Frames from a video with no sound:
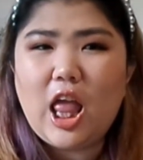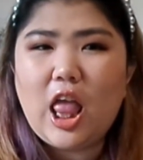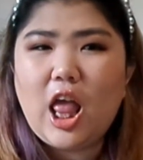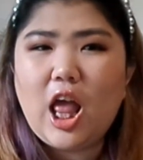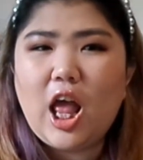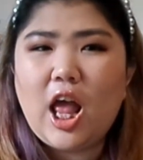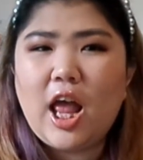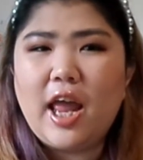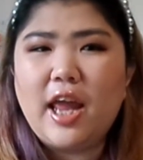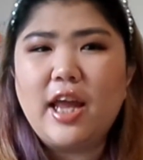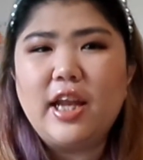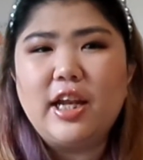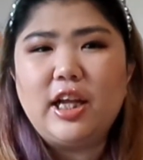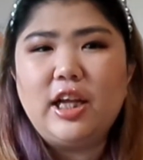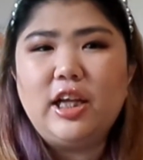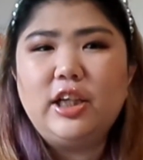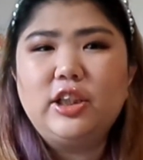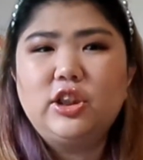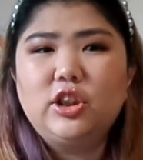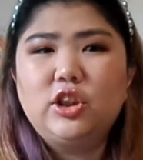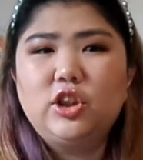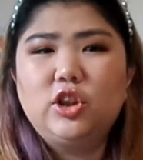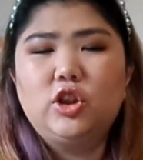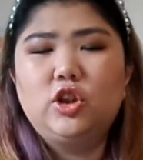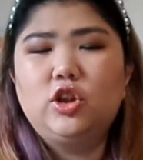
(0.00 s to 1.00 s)
And
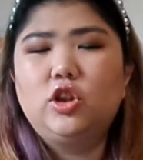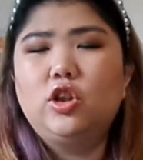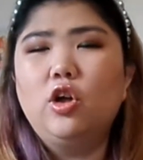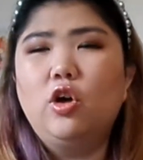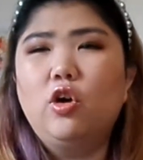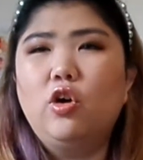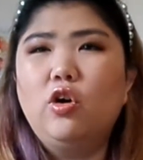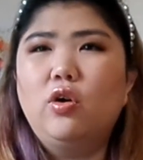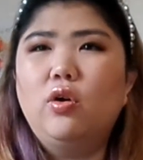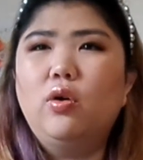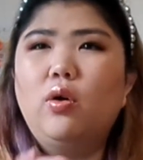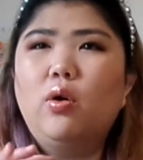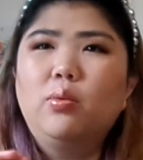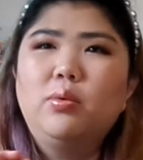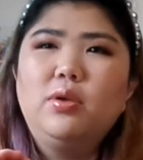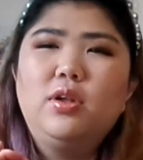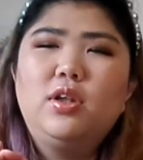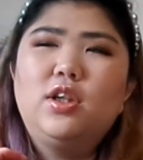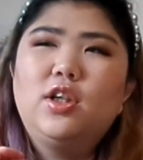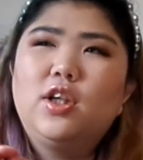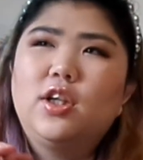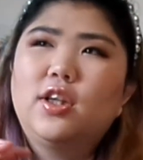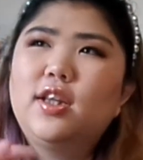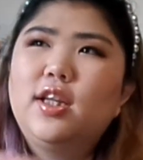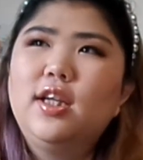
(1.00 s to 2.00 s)

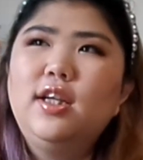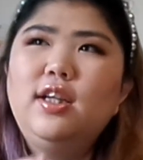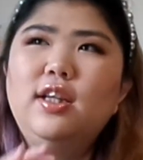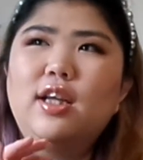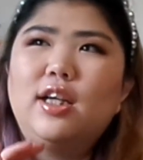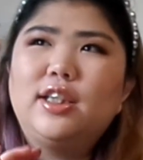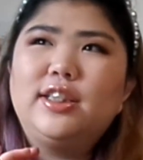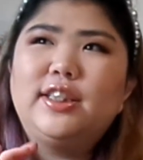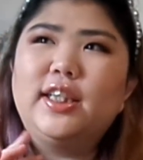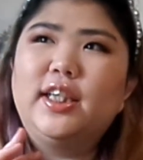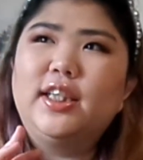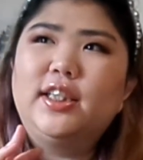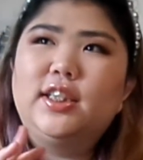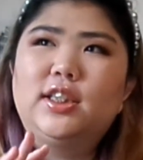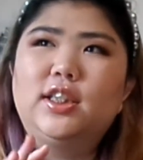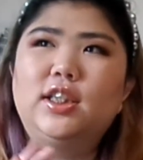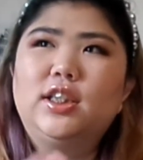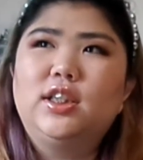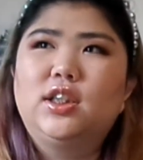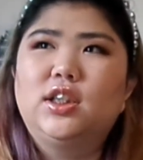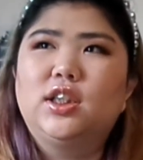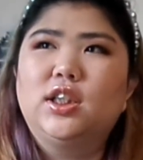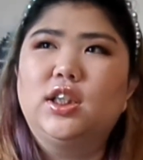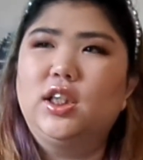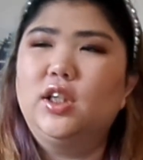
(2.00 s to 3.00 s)
the thing that sets
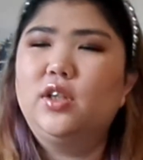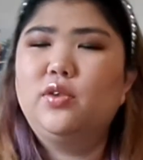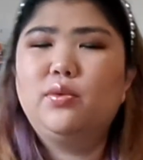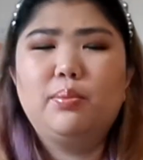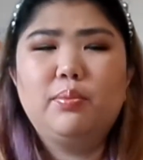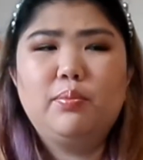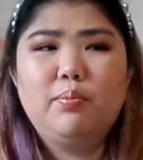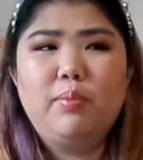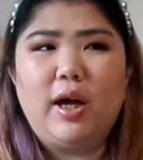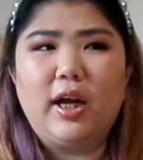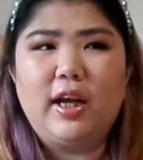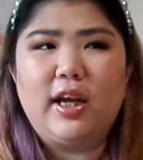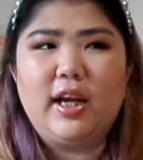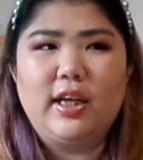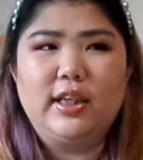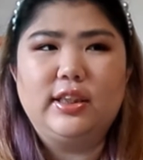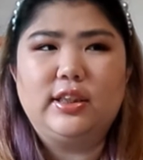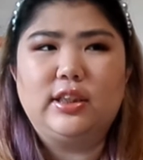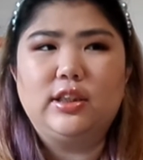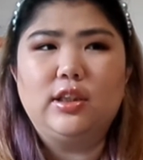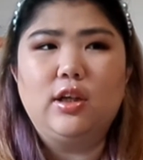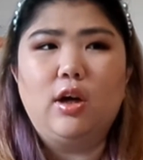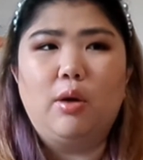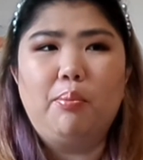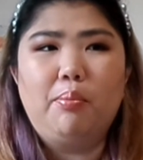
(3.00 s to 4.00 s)
this podcast
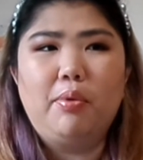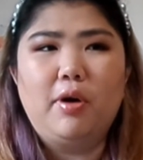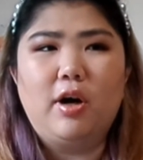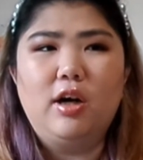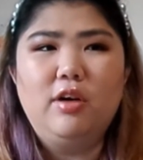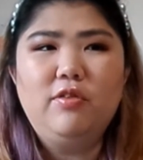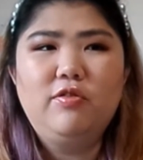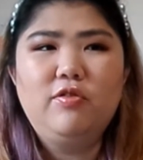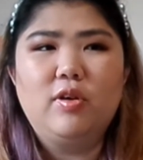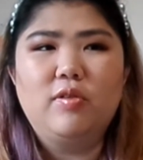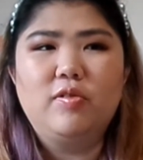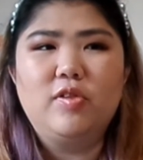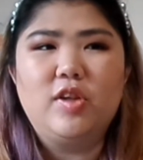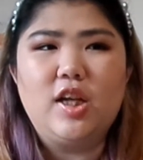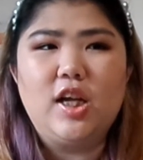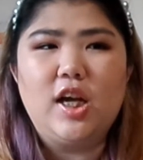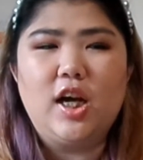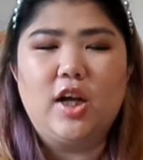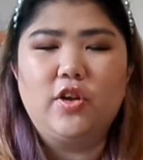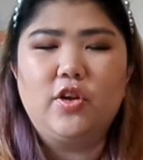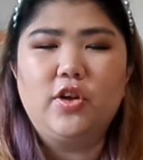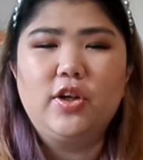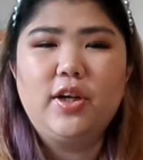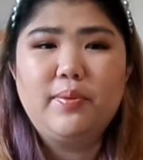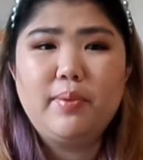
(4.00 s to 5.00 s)
apart from the
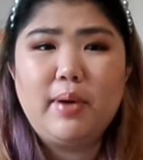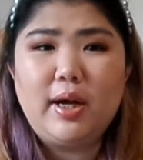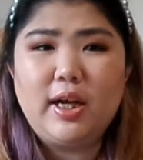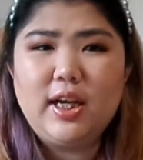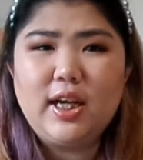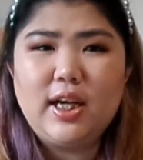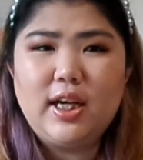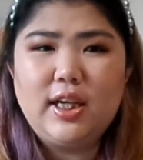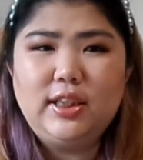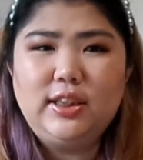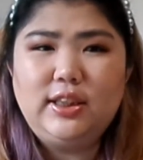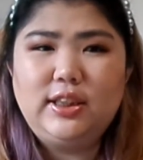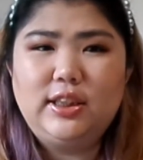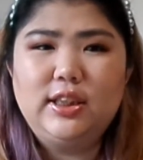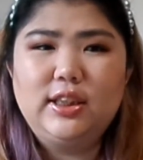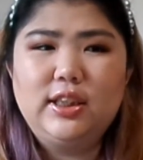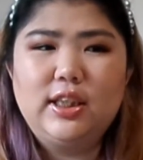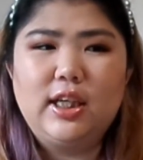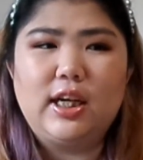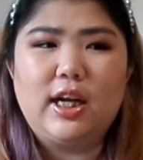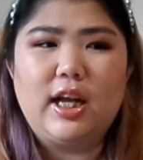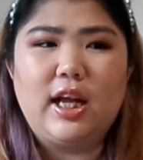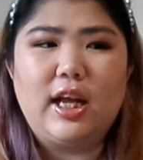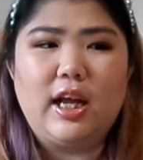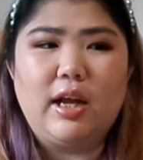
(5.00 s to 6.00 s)
other podcasts
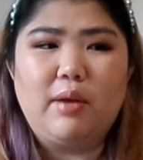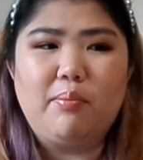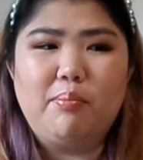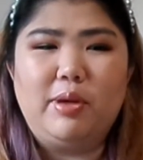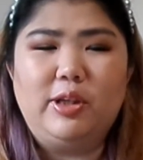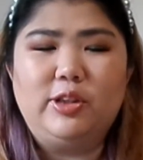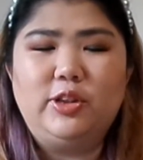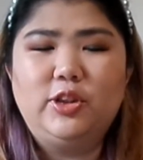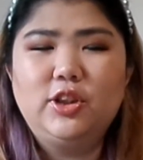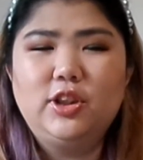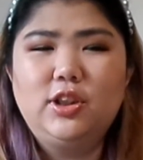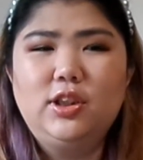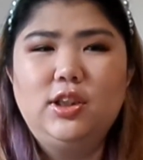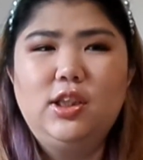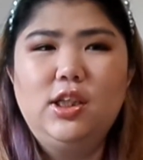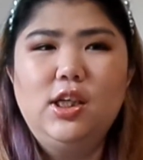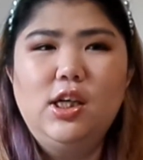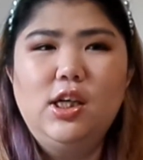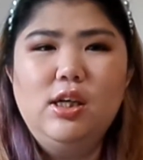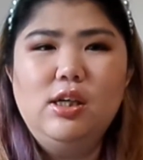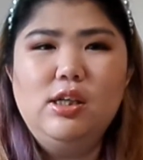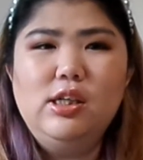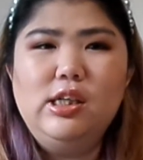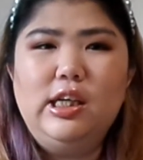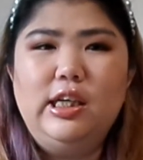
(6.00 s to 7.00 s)
that I mentioned
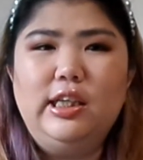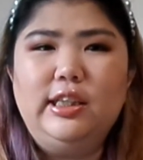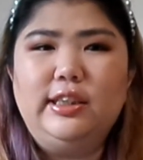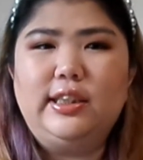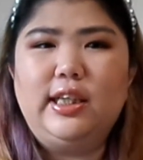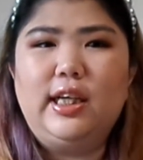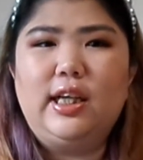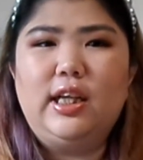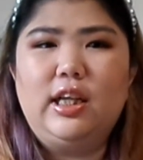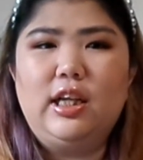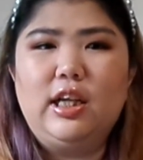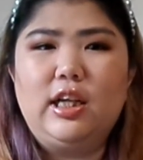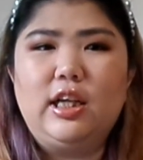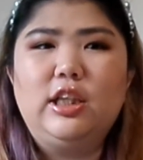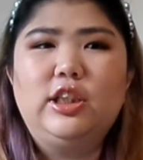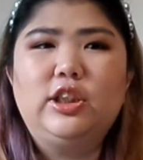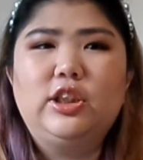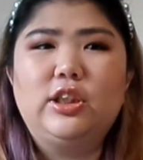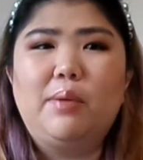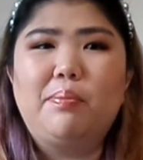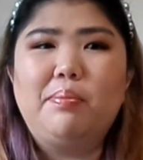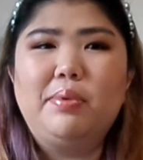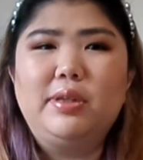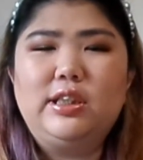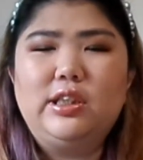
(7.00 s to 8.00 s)
is that each
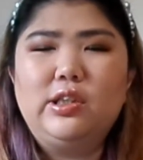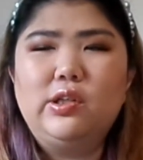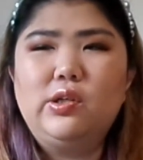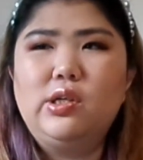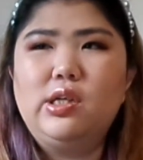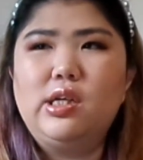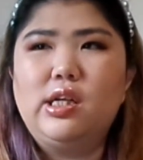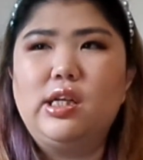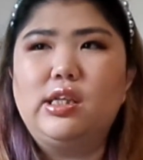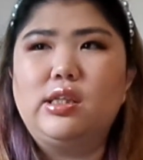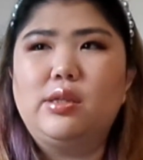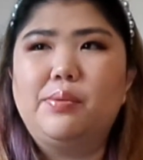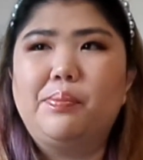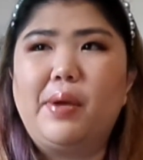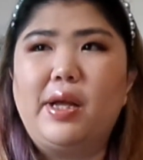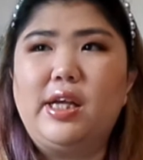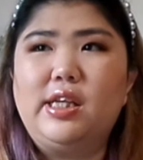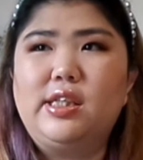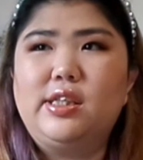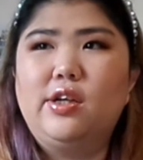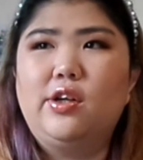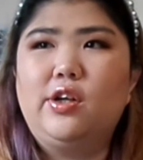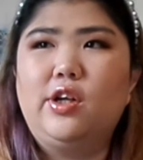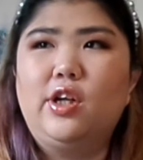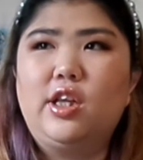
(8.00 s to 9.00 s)
episode is based
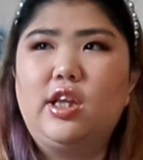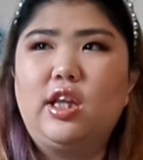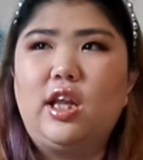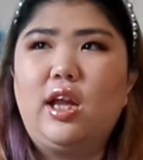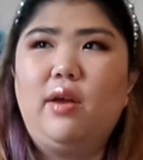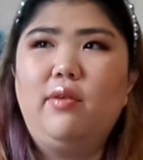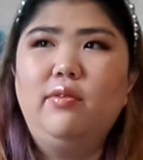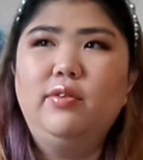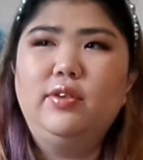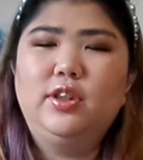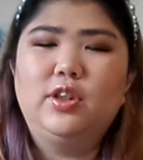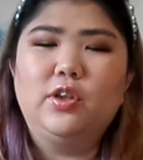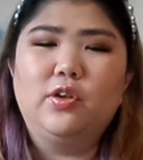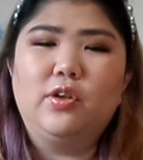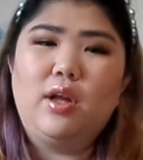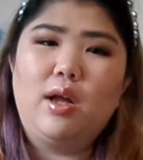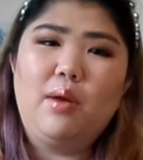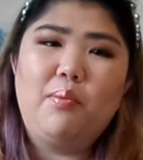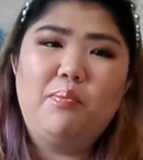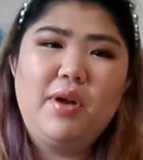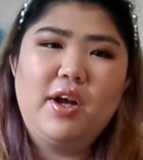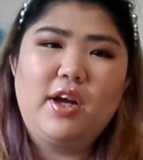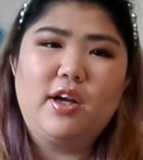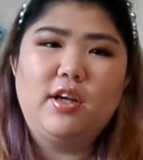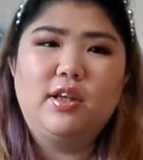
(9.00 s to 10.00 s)
on a theme. So they
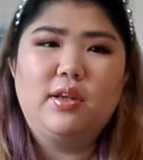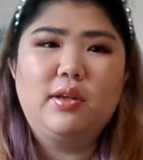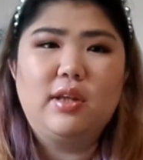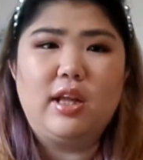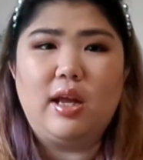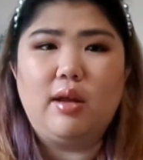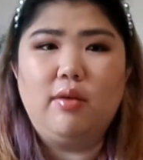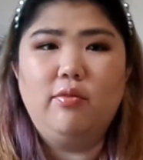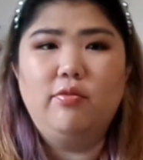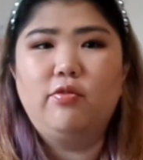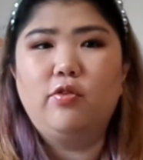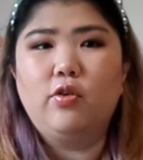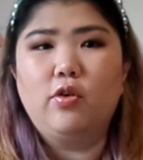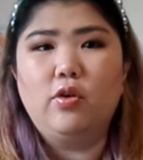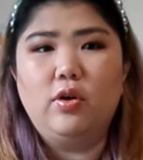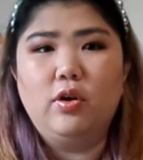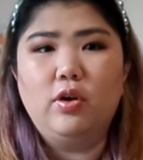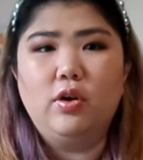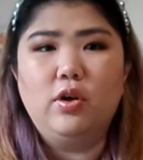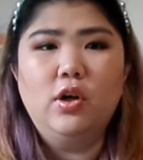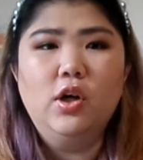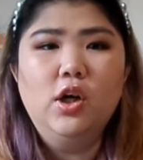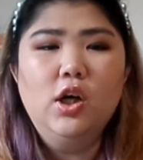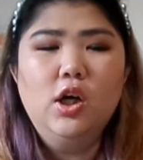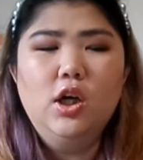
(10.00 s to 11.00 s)
pick a theme
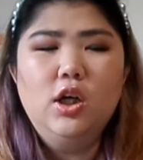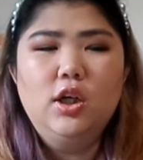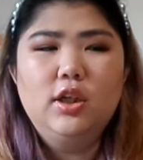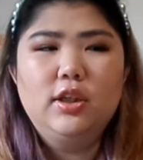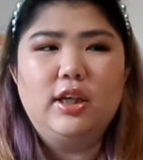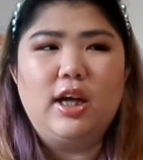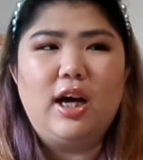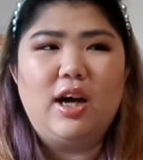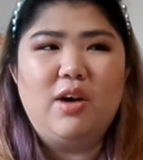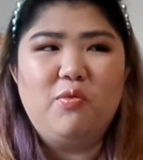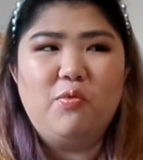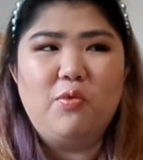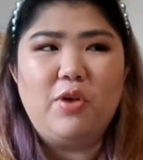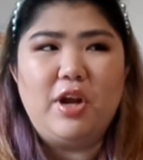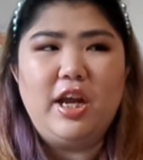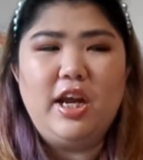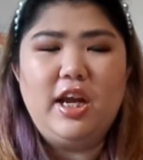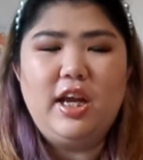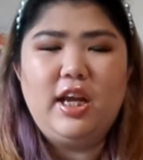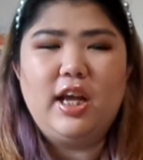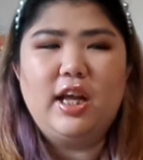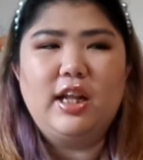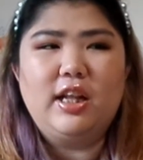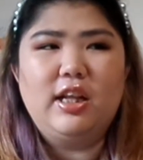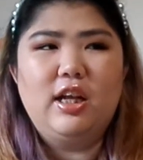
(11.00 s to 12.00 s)
for that
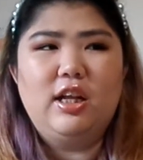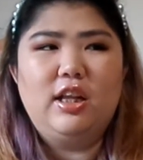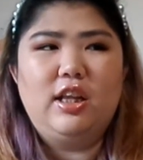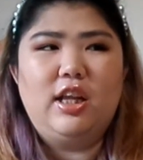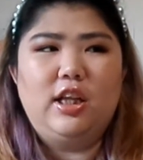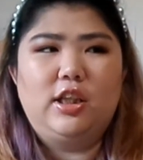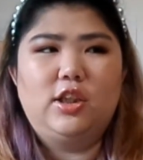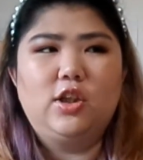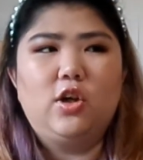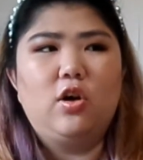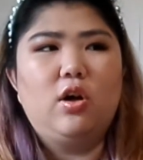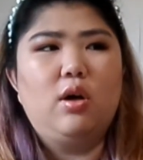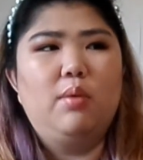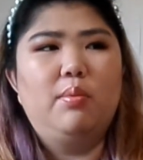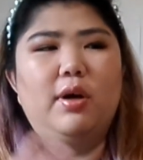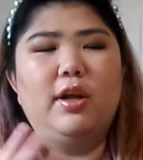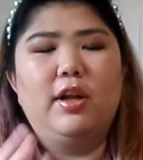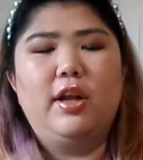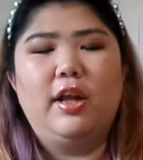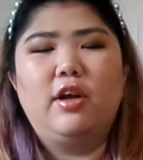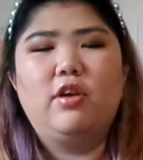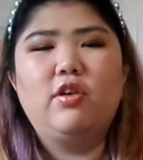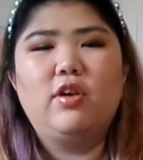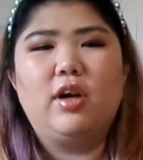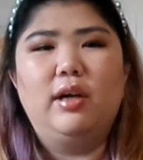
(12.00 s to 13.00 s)
week, and then they talk about
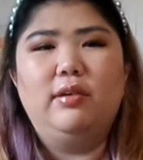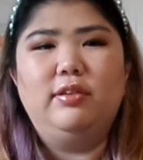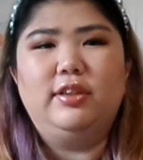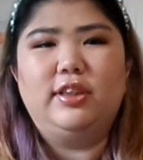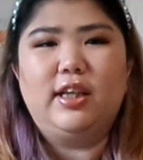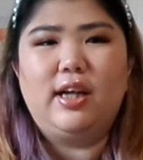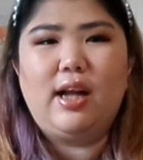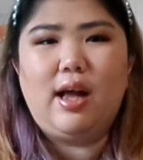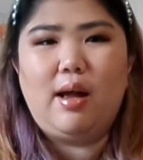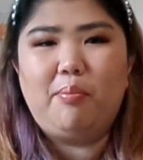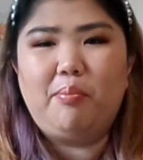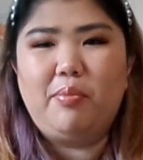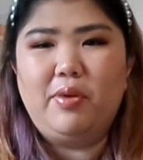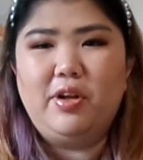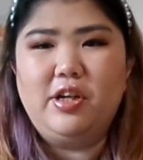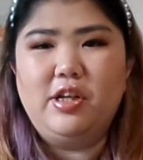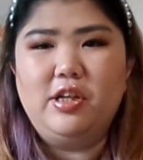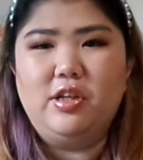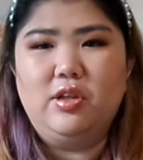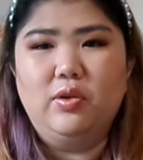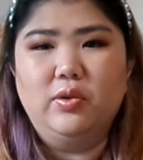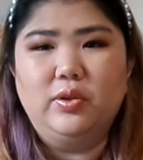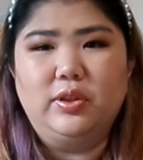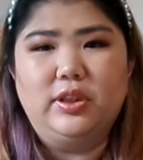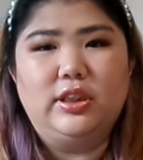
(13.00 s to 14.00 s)
the crimes that happen in
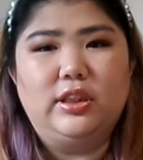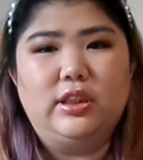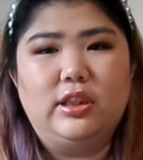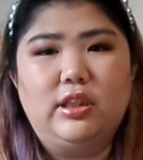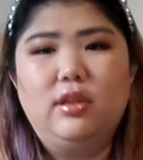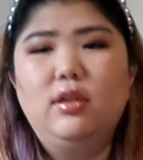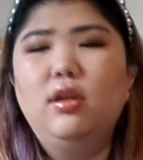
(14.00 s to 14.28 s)
those